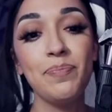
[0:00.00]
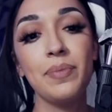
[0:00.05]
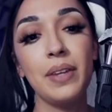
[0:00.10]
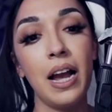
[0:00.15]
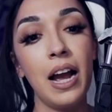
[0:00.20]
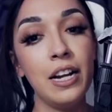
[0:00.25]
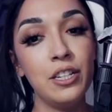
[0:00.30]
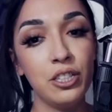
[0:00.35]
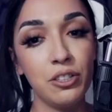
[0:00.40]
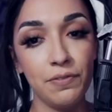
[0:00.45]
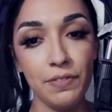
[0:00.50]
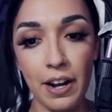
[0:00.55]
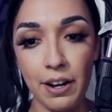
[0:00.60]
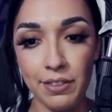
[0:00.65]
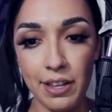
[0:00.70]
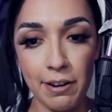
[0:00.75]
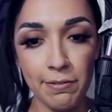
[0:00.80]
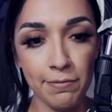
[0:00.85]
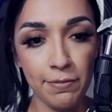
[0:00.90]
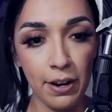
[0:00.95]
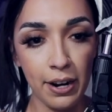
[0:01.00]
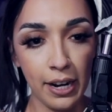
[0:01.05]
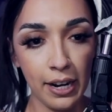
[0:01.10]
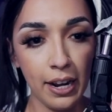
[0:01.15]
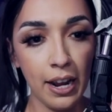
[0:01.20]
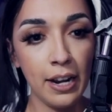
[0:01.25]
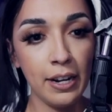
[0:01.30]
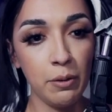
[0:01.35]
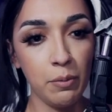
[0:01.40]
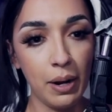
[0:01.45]
I just found that funny.
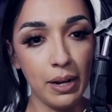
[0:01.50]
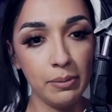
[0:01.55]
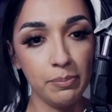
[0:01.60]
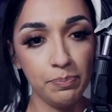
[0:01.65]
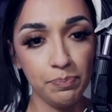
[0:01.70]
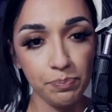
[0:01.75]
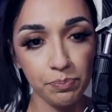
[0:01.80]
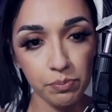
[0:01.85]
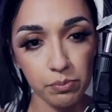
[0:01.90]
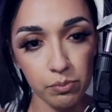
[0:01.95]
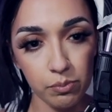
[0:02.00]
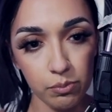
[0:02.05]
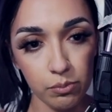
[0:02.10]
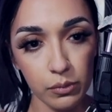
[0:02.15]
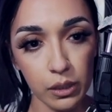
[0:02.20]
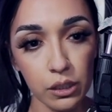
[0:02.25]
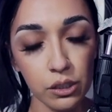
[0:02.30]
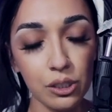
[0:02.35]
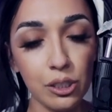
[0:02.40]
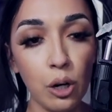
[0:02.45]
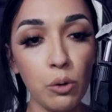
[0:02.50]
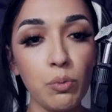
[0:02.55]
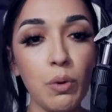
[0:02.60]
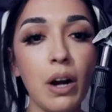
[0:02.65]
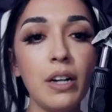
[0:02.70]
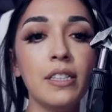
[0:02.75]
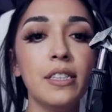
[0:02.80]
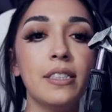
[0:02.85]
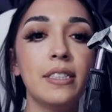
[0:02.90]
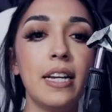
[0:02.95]
Anyway, so
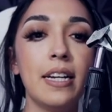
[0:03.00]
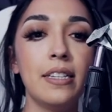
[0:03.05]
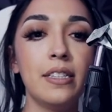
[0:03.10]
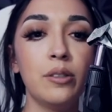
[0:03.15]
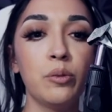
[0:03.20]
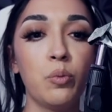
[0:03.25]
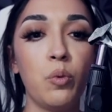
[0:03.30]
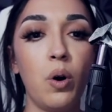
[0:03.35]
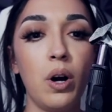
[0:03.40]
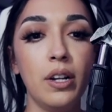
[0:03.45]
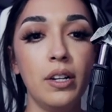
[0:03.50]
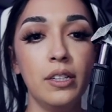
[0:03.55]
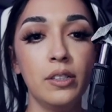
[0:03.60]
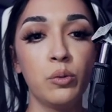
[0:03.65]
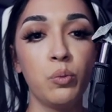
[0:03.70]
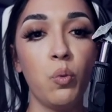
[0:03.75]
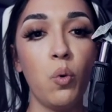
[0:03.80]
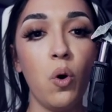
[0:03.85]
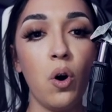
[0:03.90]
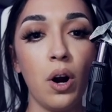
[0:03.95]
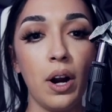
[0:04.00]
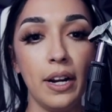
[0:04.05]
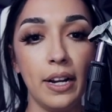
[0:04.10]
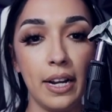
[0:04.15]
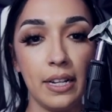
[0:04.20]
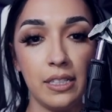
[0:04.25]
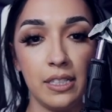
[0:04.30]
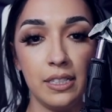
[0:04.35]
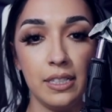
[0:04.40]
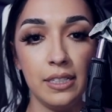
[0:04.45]
Ron DeSantis won his war
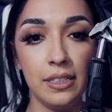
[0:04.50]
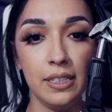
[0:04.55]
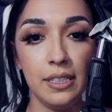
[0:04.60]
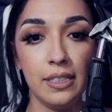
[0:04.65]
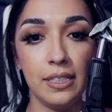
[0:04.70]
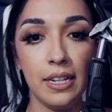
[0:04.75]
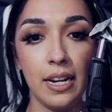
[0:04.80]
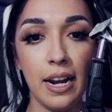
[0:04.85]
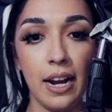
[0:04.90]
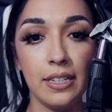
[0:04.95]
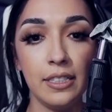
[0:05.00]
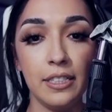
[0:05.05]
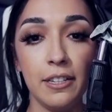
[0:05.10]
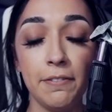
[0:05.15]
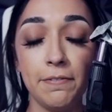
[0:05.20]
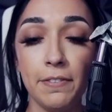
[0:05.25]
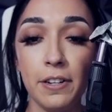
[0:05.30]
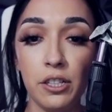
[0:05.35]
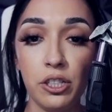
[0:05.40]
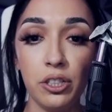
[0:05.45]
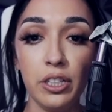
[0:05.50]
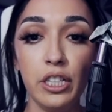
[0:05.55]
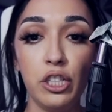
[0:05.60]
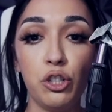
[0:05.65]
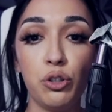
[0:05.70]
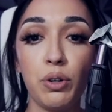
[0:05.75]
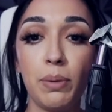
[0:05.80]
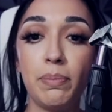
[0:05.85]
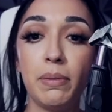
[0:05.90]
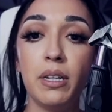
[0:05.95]
against Disney today as he officially
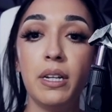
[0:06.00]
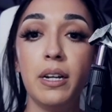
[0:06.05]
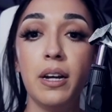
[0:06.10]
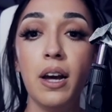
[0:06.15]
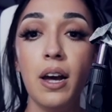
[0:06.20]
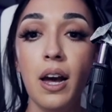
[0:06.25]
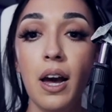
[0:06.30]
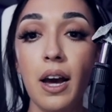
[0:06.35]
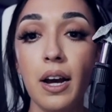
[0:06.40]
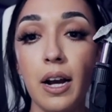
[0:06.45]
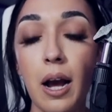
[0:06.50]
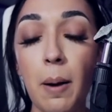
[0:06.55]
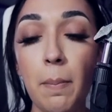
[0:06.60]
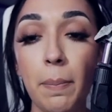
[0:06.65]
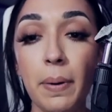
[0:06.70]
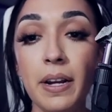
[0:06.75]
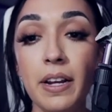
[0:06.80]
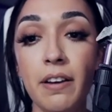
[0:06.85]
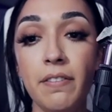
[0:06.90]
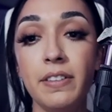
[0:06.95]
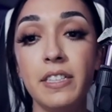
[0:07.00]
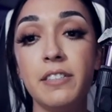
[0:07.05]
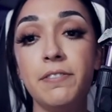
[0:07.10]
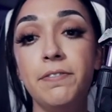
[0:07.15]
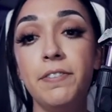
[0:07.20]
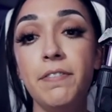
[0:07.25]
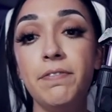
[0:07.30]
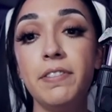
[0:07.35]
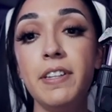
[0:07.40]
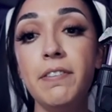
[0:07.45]
stripped the company of its
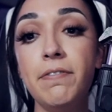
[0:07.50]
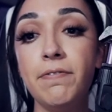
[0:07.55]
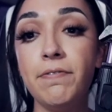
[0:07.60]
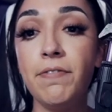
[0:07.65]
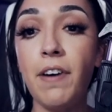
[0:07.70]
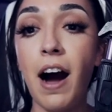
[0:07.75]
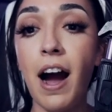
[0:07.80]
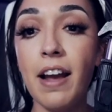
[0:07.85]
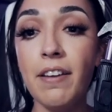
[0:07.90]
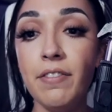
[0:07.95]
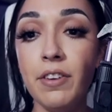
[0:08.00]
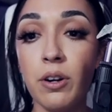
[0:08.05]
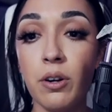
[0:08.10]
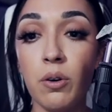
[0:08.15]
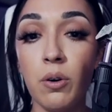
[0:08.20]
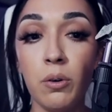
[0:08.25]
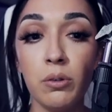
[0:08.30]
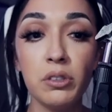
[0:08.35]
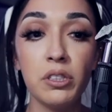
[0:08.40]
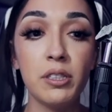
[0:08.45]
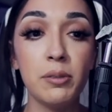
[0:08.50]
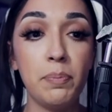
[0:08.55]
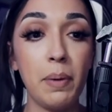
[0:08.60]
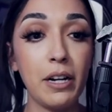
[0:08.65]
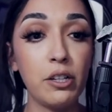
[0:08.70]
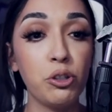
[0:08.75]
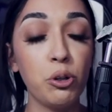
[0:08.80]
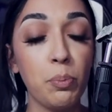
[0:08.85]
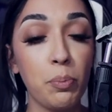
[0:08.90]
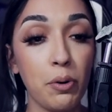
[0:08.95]
55-year-old
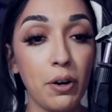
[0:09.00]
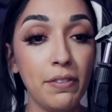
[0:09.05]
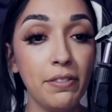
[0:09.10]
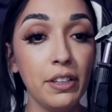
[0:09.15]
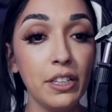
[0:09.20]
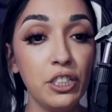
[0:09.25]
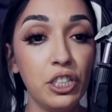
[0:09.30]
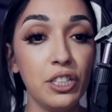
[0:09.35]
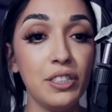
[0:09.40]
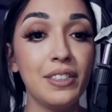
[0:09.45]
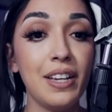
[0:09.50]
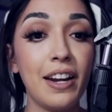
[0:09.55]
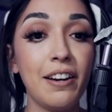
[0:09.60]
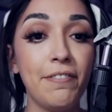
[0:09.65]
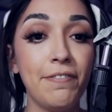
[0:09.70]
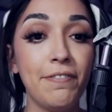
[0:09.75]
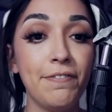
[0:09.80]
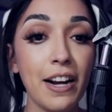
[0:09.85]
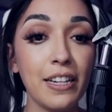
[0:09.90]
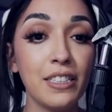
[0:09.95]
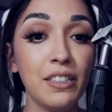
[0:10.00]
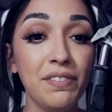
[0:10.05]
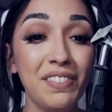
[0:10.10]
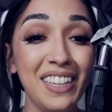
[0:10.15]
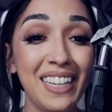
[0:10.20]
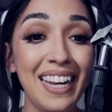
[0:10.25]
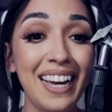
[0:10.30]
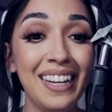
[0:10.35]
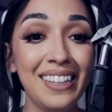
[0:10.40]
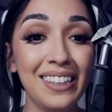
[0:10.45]
special privileges that
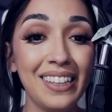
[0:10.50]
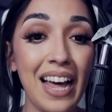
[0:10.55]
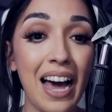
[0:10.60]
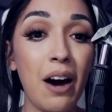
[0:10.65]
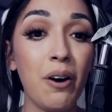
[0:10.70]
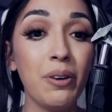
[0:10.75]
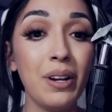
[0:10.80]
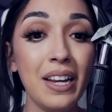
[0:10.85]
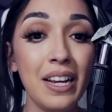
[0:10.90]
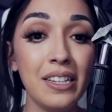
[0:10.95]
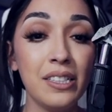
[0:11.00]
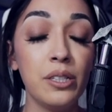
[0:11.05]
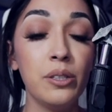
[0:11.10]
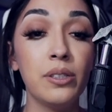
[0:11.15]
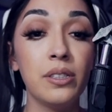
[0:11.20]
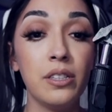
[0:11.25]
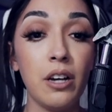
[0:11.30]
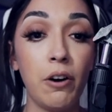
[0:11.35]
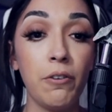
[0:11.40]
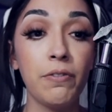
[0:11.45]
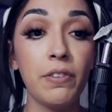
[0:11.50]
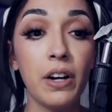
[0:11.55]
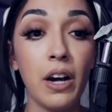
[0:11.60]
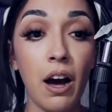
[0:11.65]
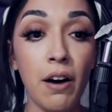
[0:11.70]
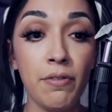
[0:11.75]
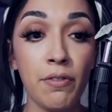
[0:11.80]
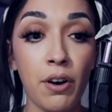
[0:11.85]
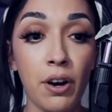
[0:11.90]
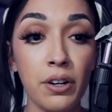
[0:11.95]
effectively allowed it to
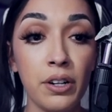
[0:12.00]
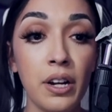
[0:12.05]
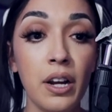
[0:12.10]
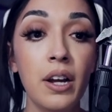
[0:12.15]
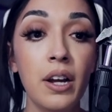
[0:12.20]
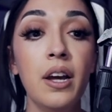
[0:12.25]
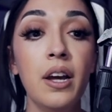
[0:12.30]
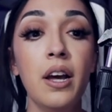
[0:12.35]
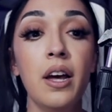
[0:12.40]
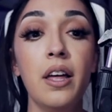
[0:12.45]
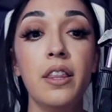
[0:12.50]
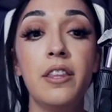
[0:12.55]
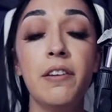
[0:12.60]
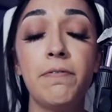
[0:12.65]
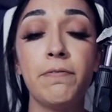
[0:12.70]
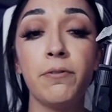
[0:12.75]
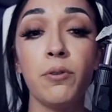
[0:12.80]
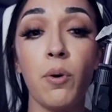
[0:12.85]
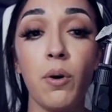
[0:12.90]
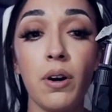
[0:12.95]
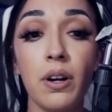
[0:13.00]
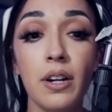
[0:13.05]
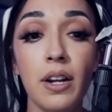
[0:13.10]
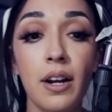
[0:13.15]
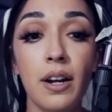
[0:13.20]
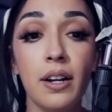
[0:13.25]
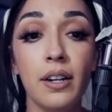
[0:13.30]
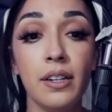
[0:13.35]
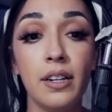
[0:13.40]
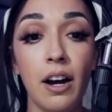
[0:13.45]
self-govern. The
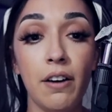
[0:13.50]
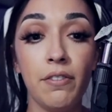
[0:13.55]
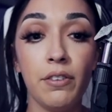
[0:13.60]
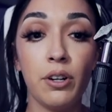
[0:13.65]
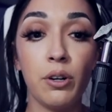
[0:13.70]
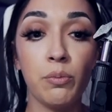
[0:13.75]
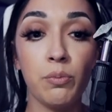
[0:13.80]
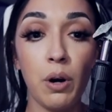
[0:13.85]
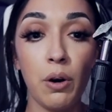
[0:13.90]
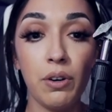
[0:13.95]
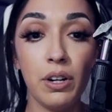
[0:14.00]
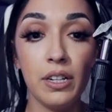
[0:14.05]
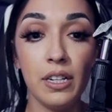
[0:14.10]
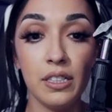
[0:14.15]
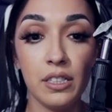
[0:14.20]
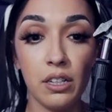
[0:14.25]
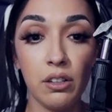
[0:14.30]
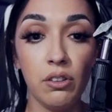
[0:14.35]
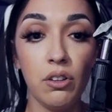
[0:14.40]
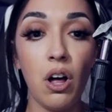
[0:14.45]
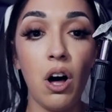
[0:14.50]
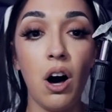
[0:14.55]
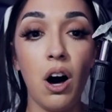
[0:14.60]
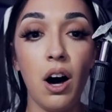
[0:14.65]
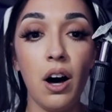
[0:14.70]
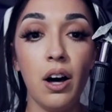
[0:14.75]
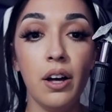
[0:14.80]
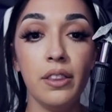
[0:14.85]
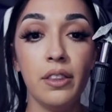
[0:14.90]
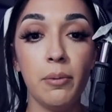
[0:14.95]
Florida governor wrote it into
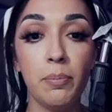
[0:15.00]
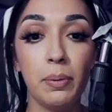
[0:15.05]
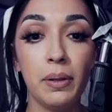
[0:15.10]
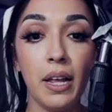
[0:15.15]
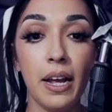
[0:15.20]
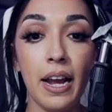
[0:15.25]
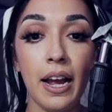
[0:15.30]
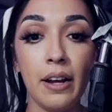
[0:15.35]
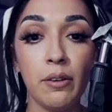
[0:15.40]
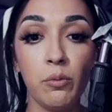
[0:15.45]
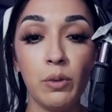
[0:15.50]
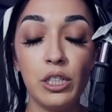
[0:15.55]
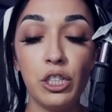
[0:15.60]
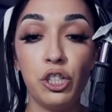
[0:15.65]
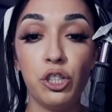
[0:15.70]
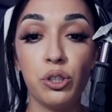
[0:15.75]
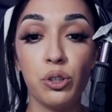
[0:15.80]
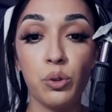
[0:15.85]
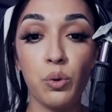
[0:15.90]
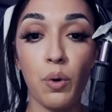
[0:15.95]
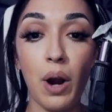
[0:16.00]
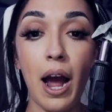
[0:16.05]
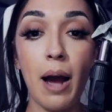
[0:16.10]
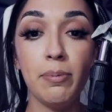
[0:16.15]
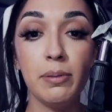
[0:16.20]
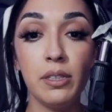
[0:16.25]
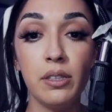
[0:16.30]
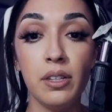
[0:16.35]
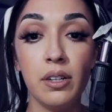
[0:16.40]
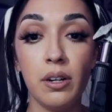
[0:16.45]
law, the plan, which
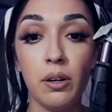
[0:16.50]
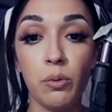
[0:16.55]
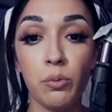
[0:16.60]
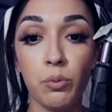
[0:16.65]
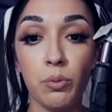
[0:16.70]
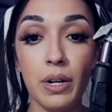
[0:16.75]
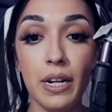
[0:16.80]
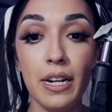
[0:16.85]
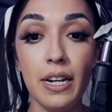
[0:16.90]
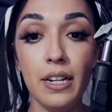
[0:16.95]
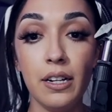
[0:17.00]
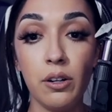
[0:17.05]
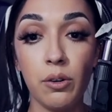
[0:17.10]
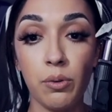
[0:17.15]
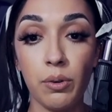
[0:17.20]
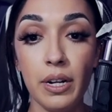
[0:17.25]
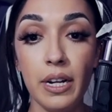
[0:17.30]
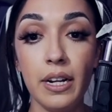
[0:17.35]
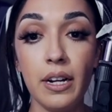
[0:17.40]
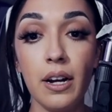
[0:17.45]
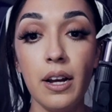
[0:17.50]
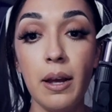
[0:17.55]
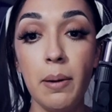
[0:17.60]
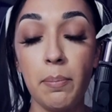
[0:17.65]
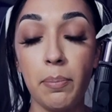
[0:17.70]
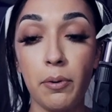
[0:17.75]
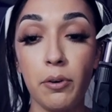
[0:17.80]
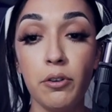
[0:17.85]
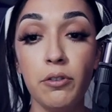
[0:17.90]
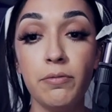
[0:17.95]
scrapped the Reedy Creek
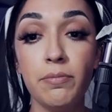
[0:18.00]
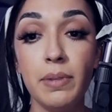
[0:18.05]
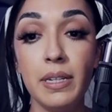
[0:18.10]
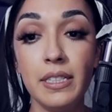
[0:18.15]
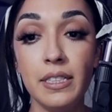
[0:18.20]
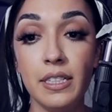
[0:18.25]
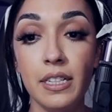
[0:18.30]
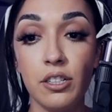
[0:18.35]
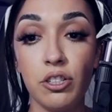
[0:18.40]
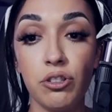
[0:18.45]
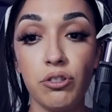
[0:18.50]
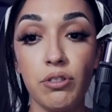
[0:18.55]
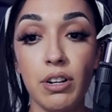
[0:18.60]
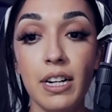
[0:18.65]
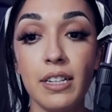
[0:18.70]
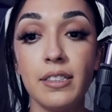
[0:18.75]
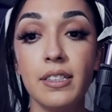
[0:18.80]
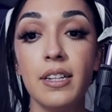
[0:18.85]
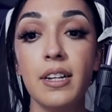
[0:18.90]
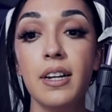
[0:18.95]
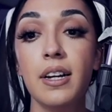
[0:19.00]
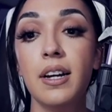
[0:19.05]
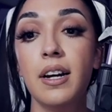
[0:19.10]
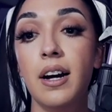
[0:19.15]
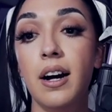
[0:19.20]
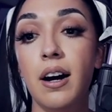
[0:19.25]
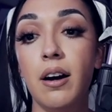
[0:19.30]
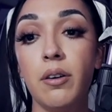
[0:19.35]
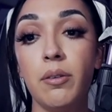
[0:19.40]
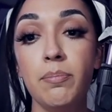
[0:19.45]
Improvement District,
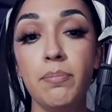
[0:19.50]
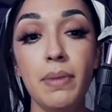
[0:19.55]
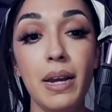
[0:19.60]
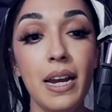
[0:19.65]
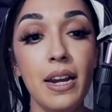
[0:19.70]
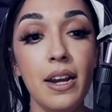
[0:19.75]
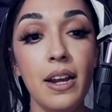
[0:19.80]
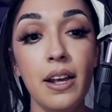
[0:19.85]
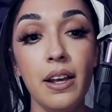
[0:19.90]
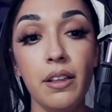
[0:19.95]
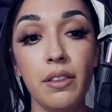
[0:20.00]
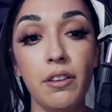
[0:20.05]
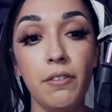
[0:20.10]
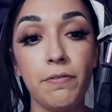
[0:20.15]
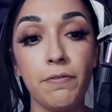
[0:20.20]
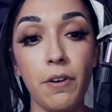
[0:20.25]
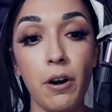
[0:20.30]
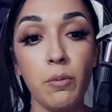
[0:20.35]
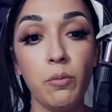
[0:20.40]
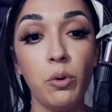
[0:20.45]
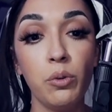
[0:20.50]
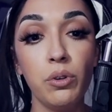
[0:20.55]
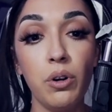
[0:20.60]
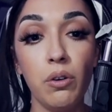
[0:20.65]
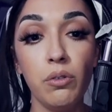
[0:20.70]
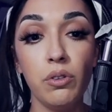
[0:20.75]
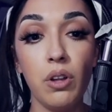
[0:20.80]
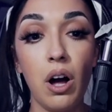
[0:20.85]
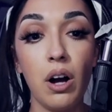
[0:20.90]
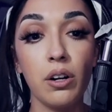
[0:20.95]
meaning the firm will
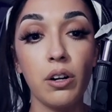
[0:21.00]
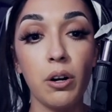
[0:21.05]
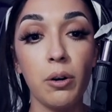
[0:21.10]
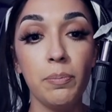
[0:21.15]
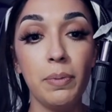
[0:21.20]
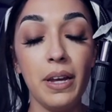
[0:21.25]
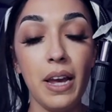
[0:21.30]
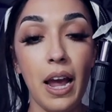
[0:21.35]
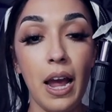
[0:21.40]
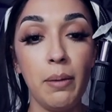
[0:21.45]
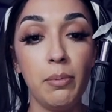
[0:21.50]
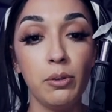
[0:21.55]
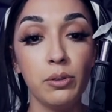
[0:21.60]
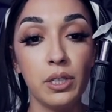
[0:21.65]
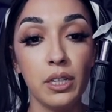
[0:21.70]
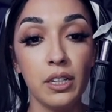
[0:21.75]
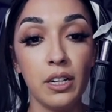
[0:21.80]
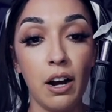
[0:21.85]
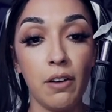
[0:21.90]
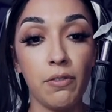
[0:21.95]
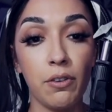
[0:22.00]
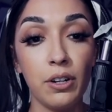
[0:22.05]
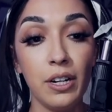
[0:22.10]
no longer be able to govern